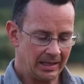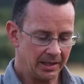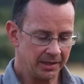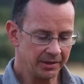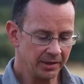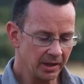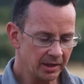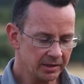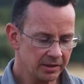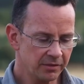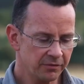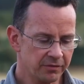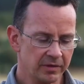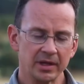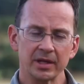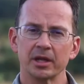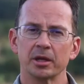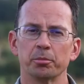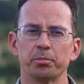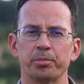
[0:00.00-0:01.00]
Another
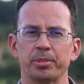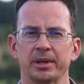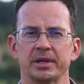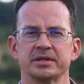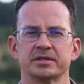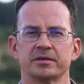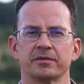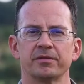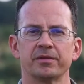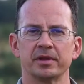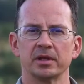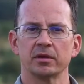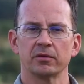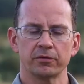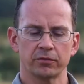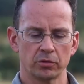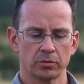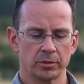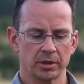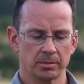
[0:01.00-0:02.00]
very impressive thing
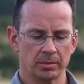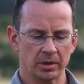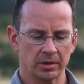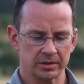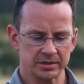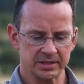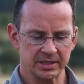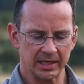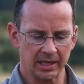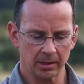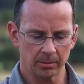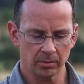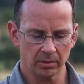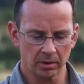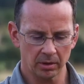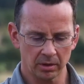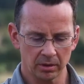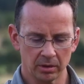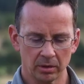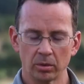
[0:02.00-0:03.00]
for me about this
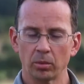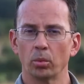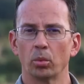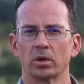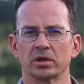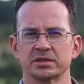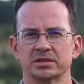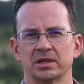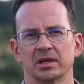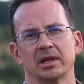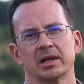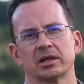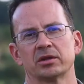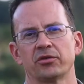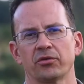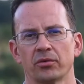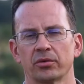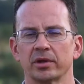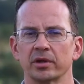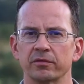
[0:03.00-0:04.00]
camera was the
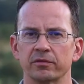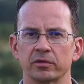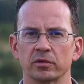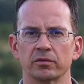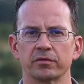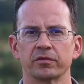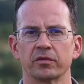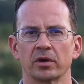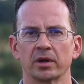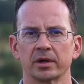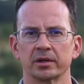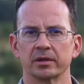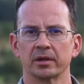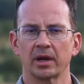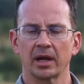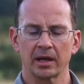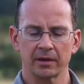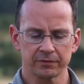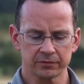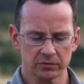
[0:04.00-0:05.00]
electronic viewfinder.
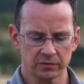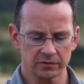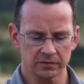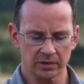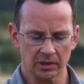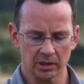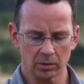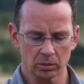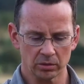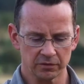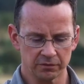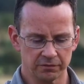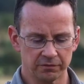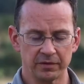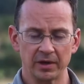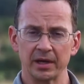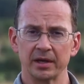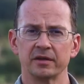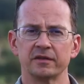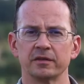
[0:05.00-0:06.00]
I have to say I was
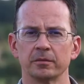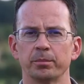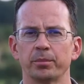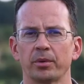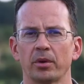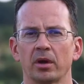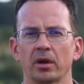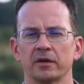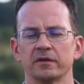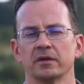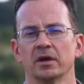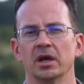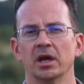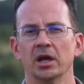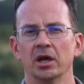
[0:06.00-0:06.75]
very surprised